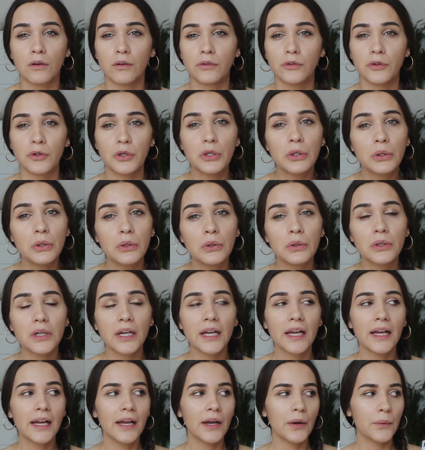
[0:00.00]
or New
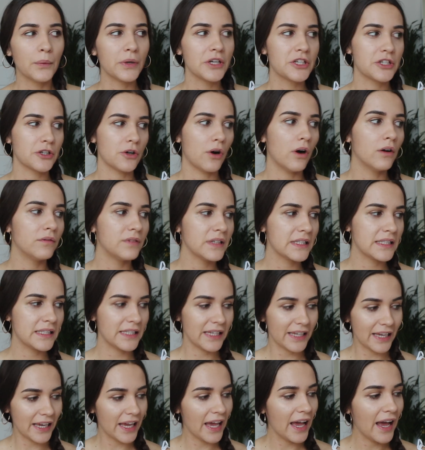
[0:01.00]
Look, which
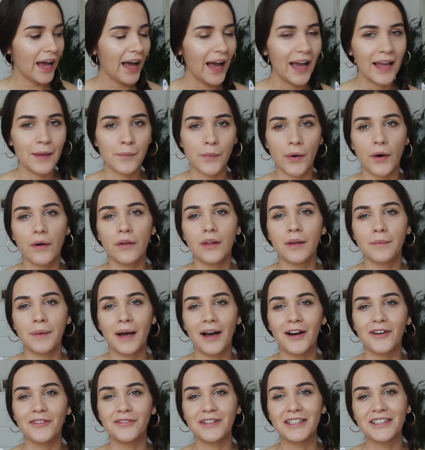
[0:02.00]
obviously I'm all
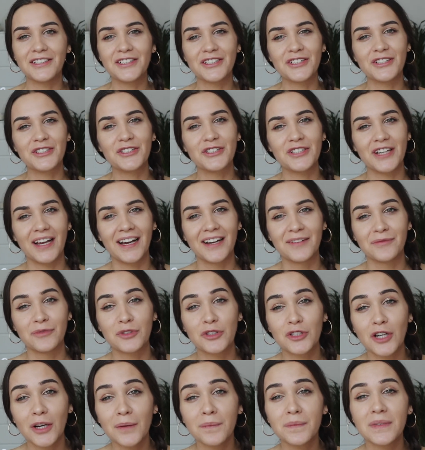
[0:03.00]
about vintage
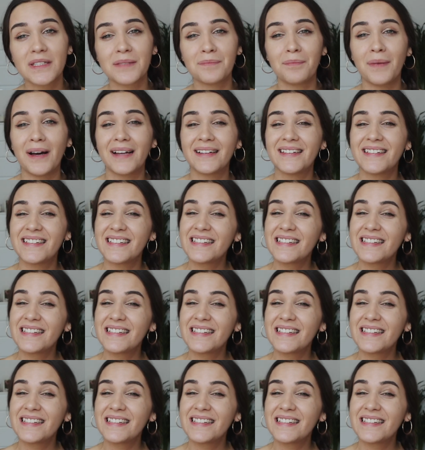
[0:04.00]
shops, but